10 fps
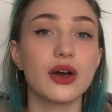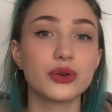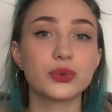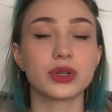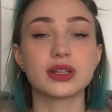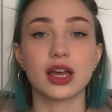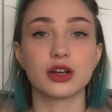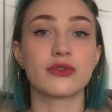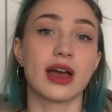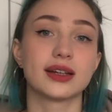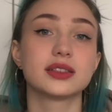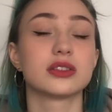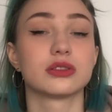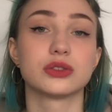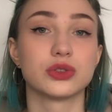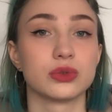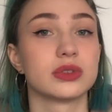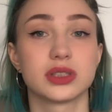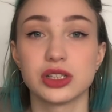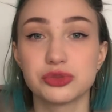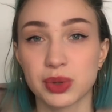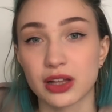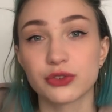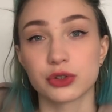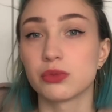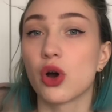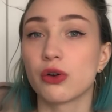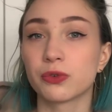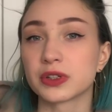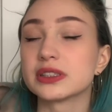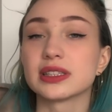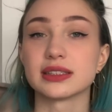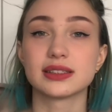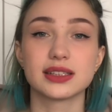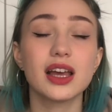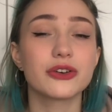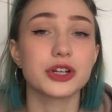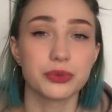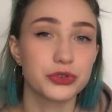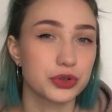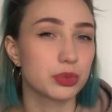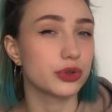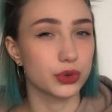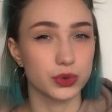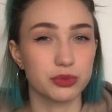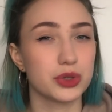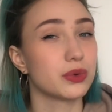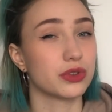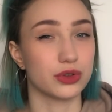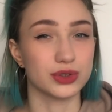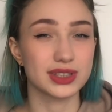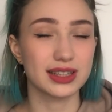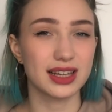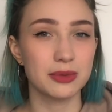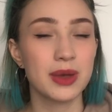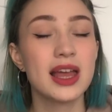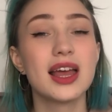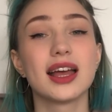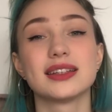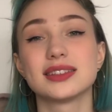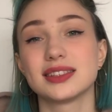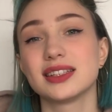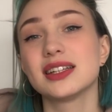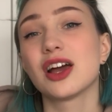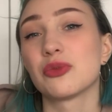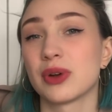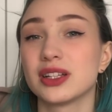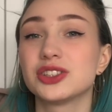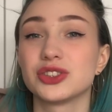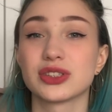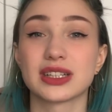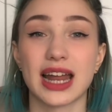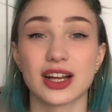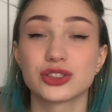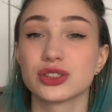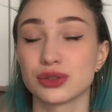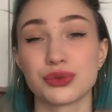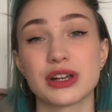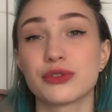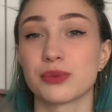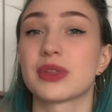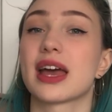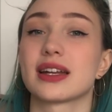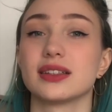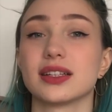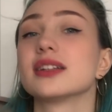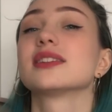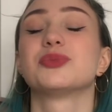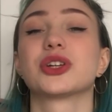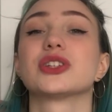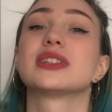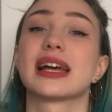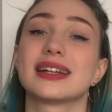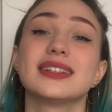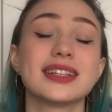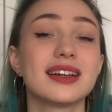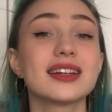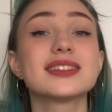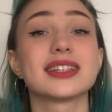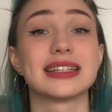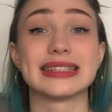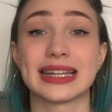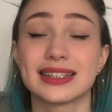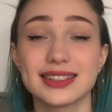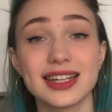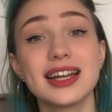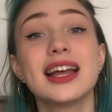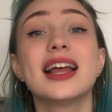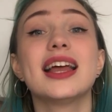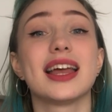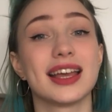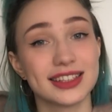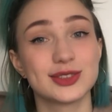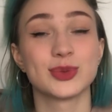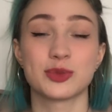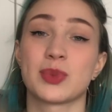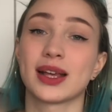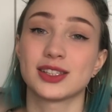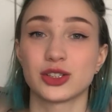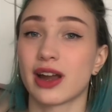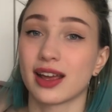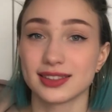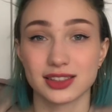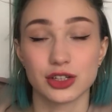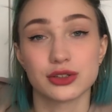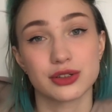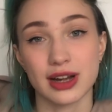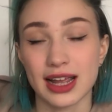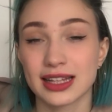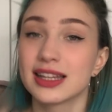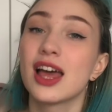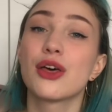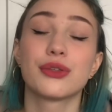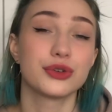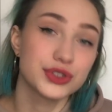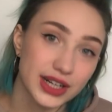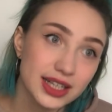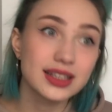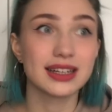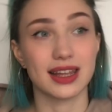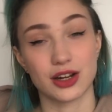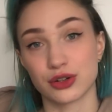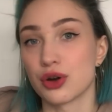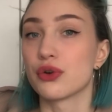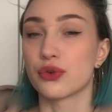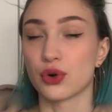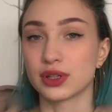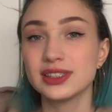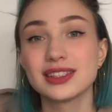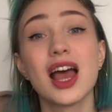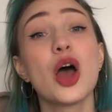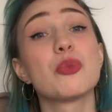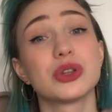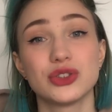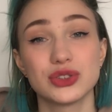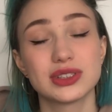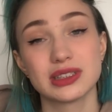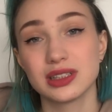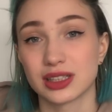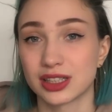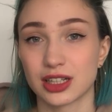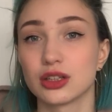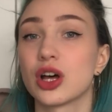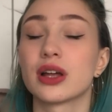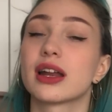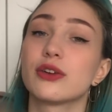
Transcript: out what kind of SEO tools each platform offers and see how comfortable you would be with using them, and see how much you can actually read from the analytics, because analytics and data is what makes your SEO great. Through trial and error, of course, but you still learn a lot.